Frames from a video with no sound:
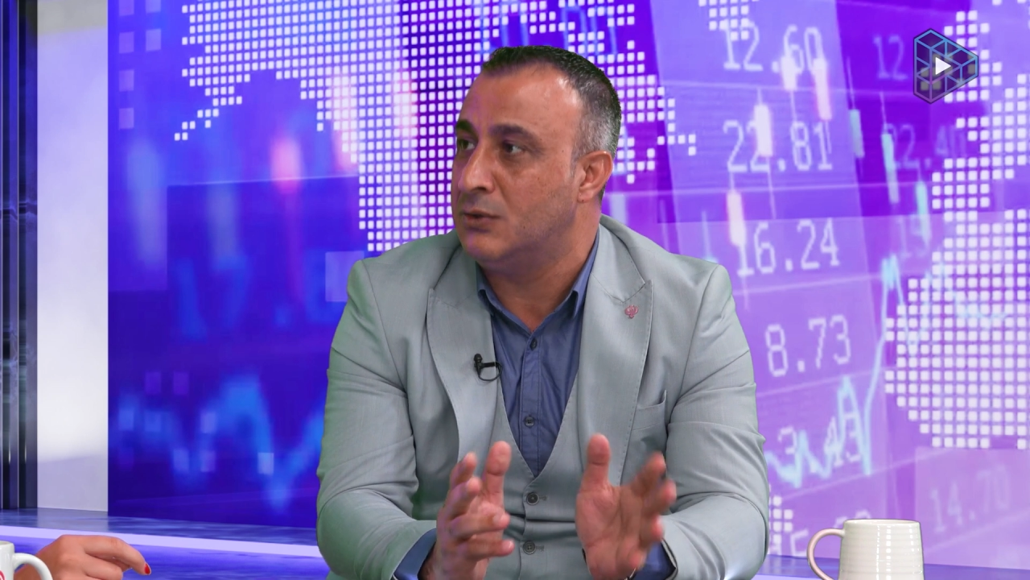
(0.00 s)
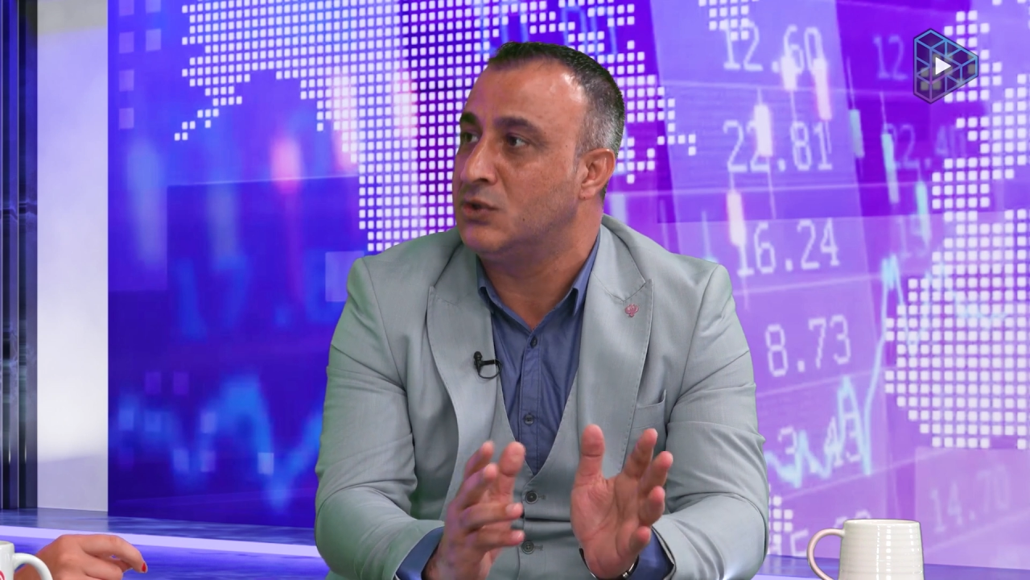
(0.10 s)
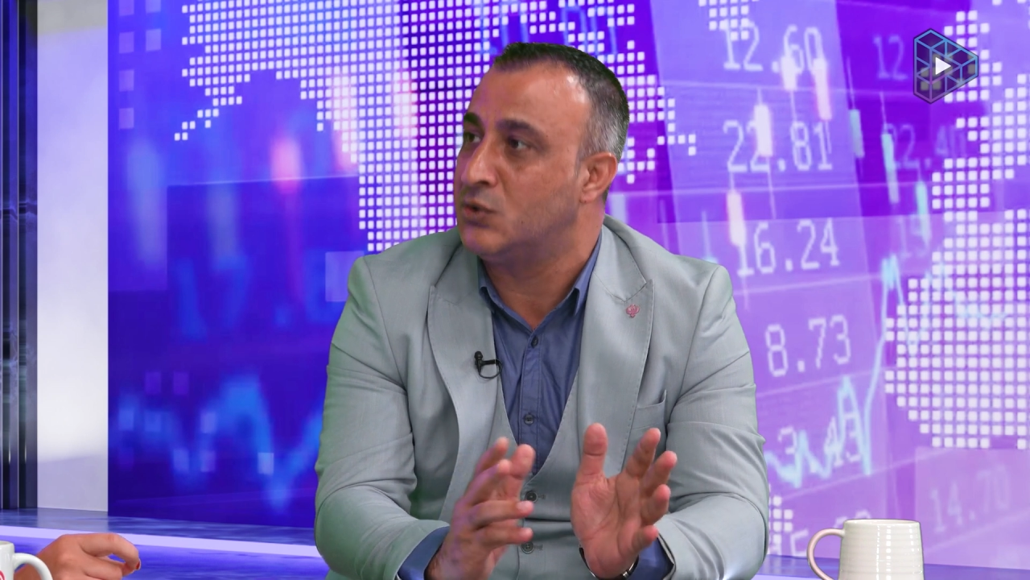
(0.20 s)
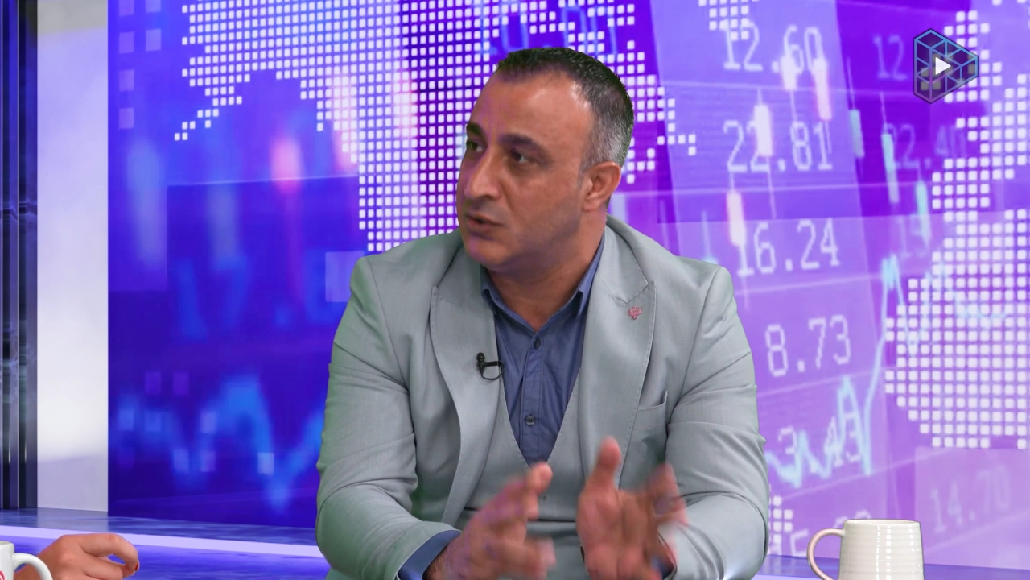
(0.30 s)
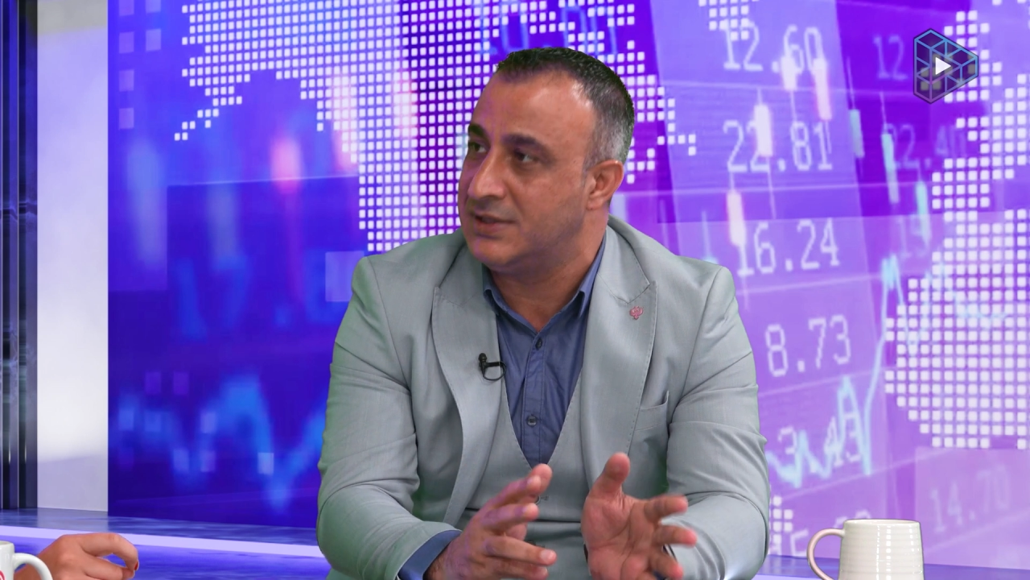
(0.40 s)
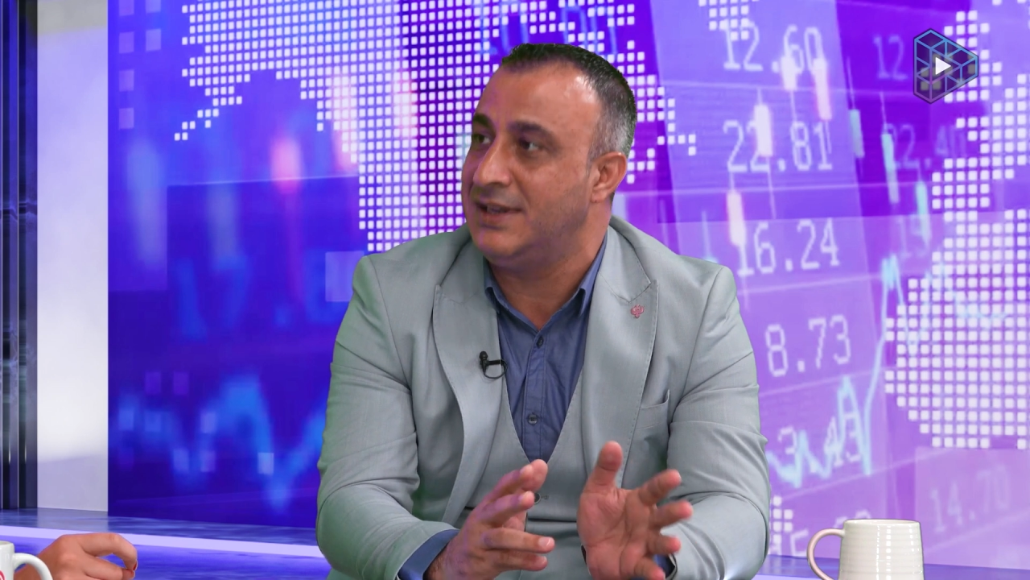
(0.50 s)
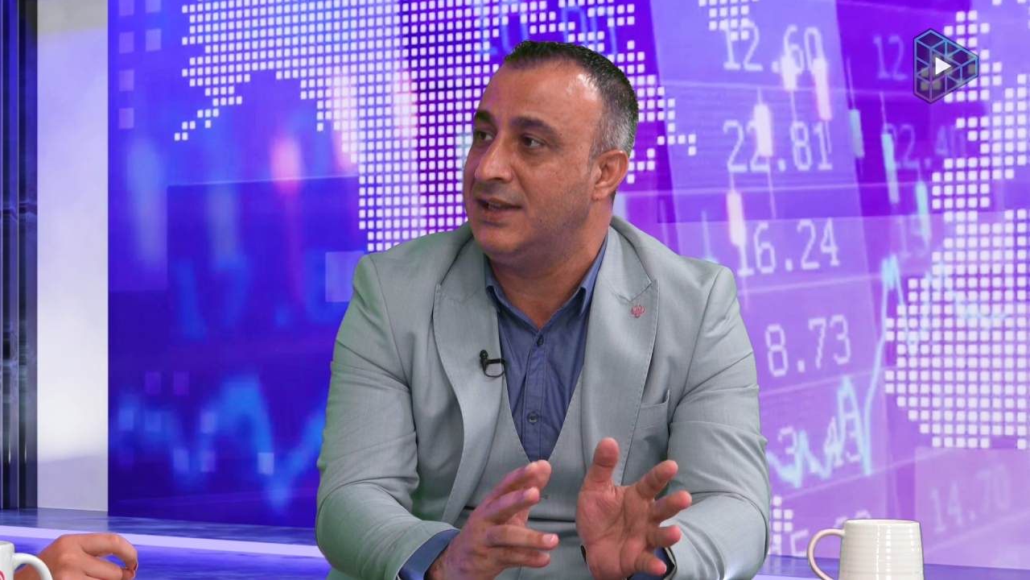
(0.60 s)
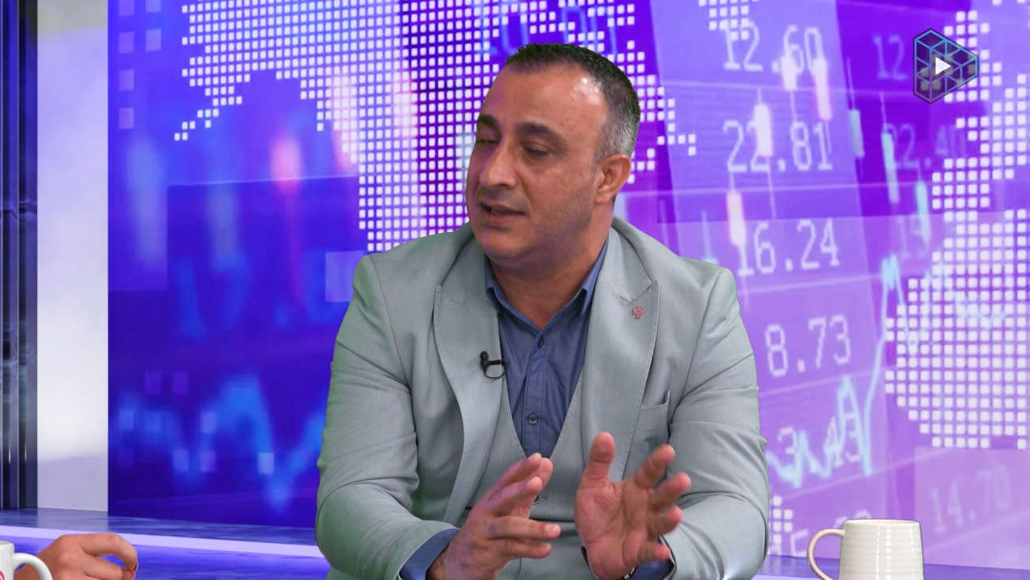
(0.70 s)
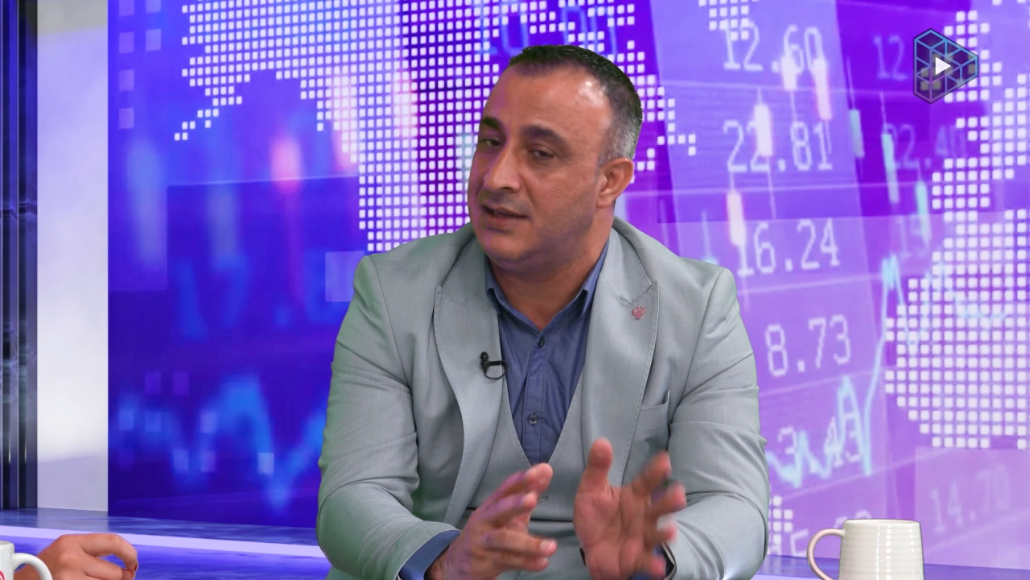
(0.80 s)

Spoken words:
choose the